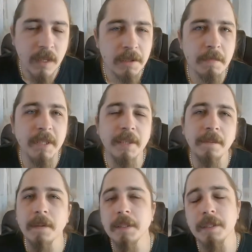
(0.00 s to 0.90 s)
it's a bit
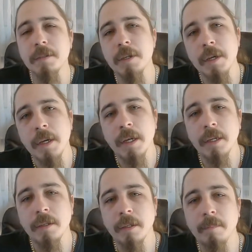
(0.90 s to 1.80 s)
different because
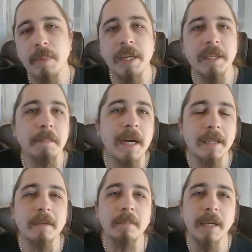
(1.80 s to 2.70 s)
being a
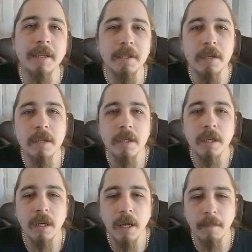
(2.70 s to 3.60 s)
marketplace,
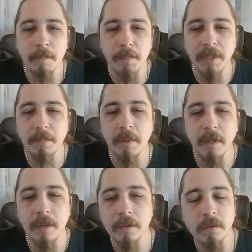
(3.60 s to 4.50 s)
people
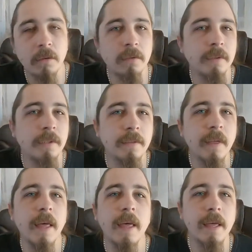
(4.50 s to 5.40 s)
are already
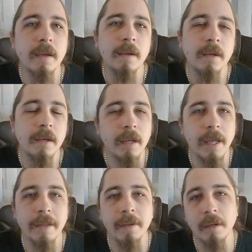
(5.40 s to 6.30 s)
there
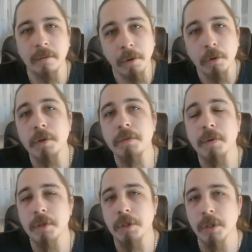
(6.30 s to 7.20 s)
and are looking
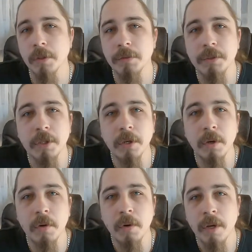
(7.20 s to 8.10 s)
for stuff.
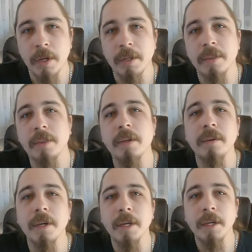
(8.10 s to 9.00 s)
So in
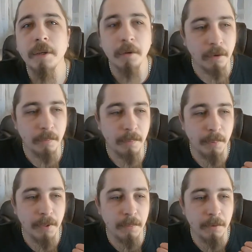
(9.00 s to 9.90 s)
theory, you're
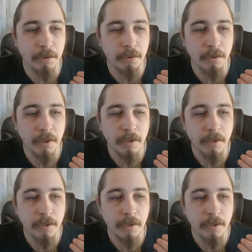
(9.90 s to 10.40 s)
pretty much